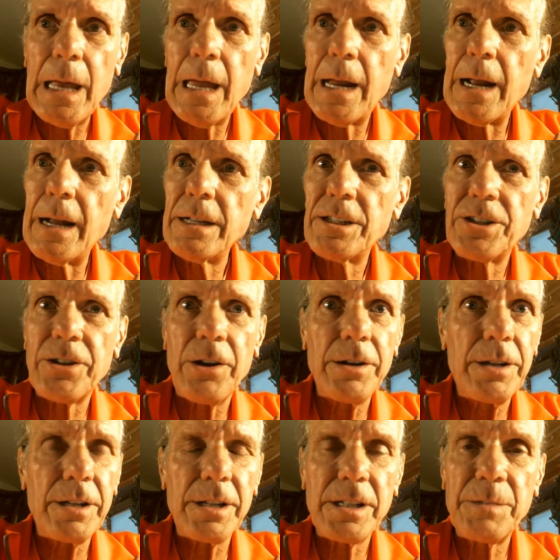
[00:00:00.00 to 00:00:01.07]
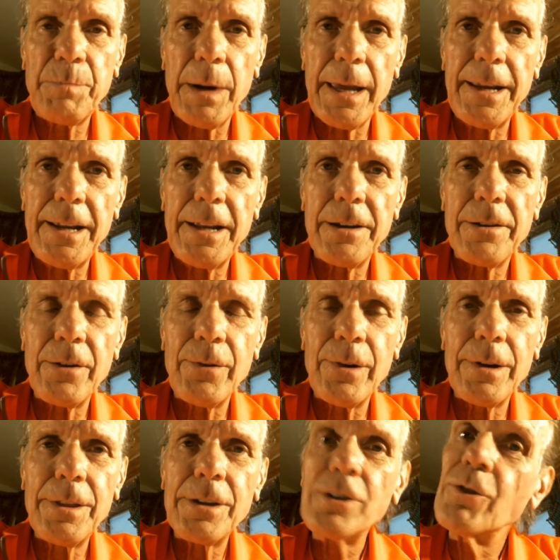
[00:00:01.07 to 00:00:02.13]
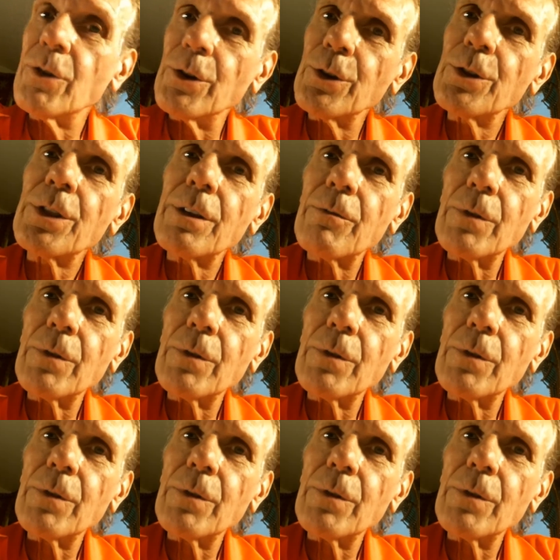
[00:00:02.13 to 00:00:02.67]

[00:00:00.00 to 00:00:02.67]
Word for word: And I started explaining to her the truth,